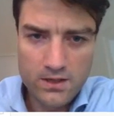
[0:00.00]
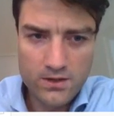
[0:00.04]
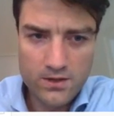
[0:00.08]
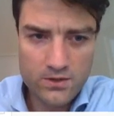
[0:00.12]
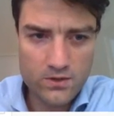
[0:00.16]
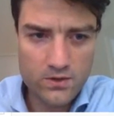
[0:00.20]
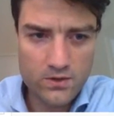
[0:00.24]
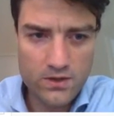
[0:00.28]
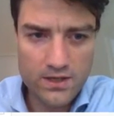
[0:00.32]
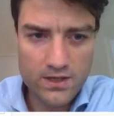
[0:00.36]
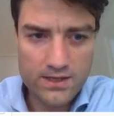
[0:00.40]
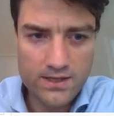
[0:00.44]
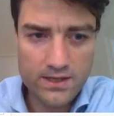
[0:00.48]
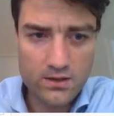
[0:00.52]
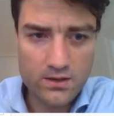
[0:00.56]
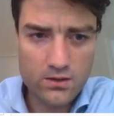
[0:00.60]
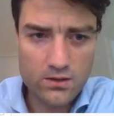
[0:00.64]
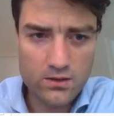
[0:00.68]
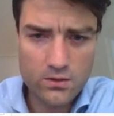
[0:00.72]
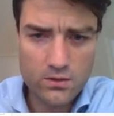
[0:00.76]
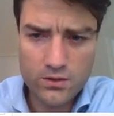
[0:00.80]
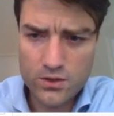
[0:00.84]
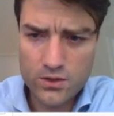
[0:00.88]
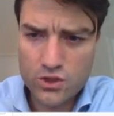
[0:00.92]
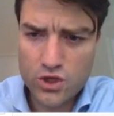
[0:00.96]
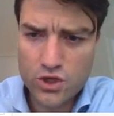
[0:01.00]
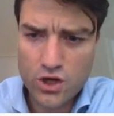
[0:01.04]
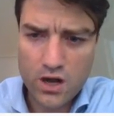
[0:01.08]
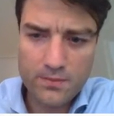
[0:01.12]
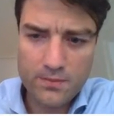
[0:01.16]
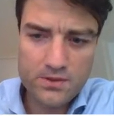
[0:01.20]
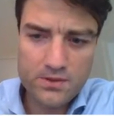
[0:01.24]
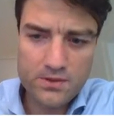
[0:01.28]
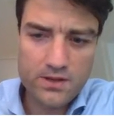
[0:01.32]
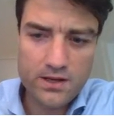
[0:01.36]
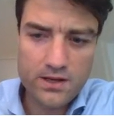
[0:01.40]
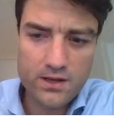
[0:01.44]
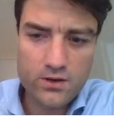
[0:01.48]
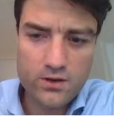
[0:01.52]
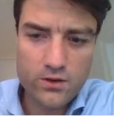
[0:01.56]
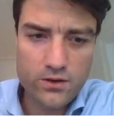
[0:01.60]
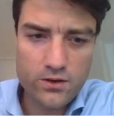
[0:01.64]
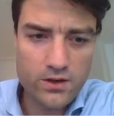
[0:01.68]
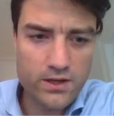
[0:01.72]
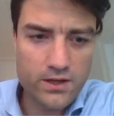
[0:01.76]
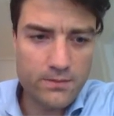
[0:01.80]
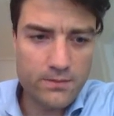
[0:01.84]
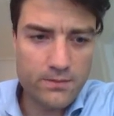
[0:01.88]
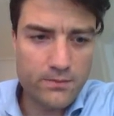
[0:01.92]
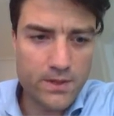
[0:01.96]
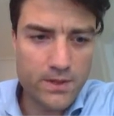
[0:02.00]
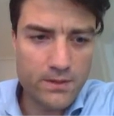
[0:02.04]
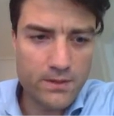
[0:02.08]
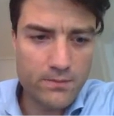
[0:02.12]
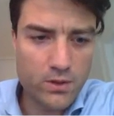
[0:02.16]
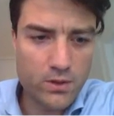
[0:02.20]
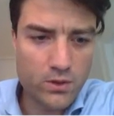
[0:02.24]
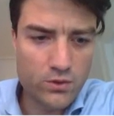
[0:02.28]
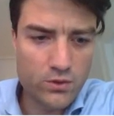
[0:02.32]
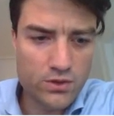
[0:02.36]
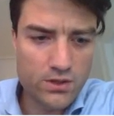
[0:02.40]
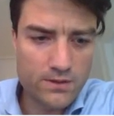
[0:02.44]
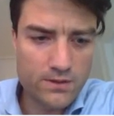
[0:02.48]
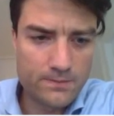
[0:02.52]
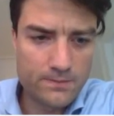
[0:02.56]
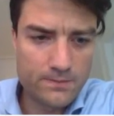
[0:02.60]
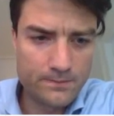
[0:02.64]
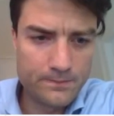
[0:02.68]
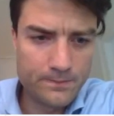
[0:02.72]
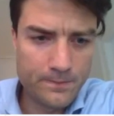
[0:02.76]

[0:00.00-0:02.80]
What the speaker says: So these are all the jobs that are currently being posted.